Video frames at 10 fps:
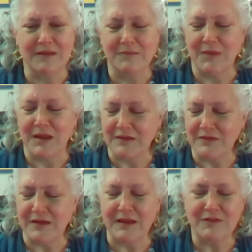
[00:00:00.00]
many
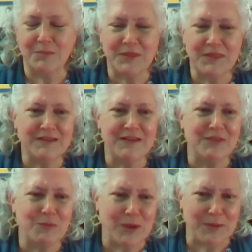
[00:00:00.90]
states, but that's not
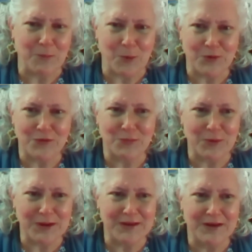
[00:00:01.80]
the way it works,
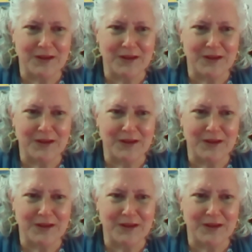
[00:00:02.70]
right?